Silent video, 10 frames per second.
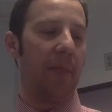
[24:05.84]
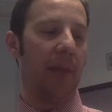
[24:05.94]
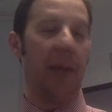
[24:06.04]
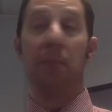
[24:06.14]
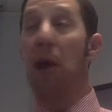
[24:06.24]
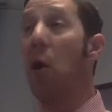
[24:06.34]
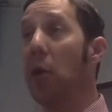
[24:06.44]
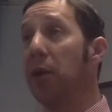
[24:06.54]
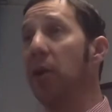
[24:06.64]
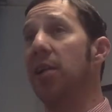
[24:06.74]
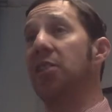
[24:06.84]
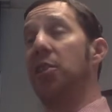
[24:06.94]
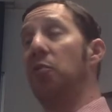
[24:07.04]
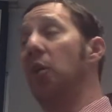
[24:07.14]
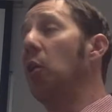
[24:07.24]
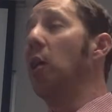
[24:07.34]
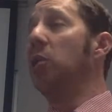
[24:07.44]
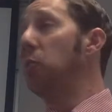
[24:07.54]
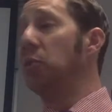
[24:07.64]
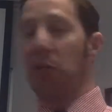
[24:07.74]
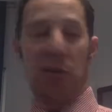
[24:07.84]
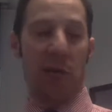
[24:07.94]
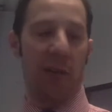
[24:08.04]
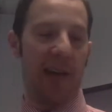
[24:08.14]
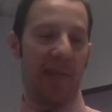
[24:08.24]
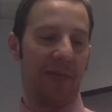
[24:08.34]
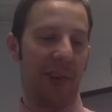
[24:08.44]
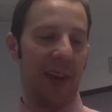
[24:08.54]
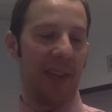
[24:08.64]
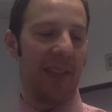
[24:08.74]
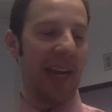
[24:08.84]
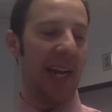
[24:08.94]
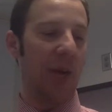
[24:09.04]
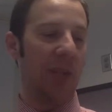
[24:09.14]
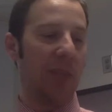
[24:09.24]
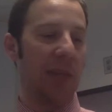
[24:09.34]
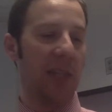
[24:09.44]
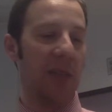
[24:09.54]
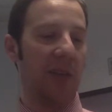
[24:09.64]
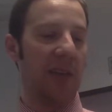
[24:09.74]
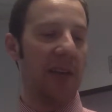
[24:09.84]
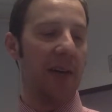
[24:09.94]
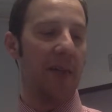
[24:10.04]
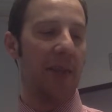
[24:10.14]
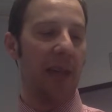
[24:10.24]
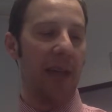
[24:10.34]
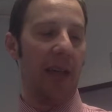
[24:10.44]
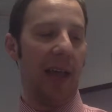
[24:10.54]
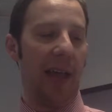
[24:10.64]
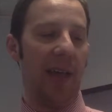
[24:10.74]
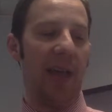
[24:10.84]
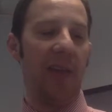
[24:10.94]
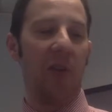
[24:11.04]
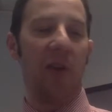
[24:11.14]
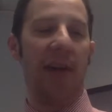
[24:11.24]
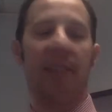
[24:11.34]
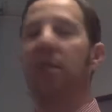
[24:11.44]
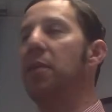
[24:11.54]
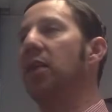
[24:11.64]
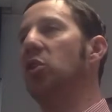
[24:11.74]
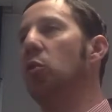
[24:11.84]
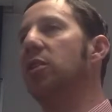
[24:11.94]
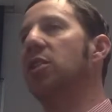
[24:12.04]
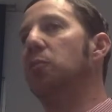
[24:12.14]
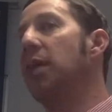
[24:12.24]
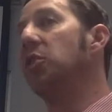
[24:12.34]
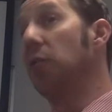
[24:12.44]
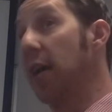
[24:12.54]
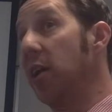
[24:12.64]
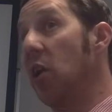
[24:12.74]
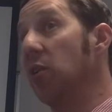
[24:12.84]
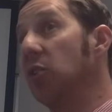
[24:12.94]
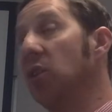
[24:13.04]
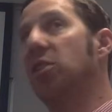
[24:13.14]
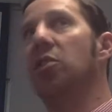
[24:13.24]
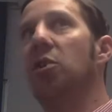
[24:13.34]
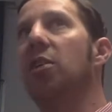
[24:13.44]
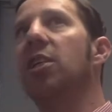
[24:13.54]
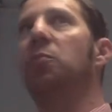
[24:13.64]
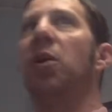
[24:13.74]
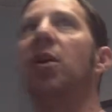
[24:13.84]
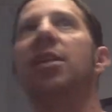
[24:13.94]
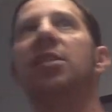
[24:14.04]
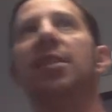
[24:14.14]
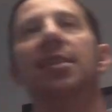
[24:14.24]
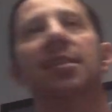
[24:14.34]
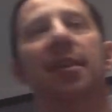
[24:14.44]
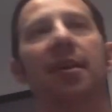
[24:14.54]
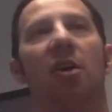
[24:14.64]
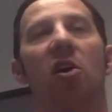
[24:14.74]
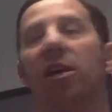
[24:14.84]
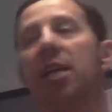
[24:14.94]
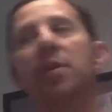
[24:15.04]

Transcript: and empowering to recognize they're experts in their own life, right? That they know what's best for them, and they have the right to make choices based on that knowledge, right? So their experiences are going to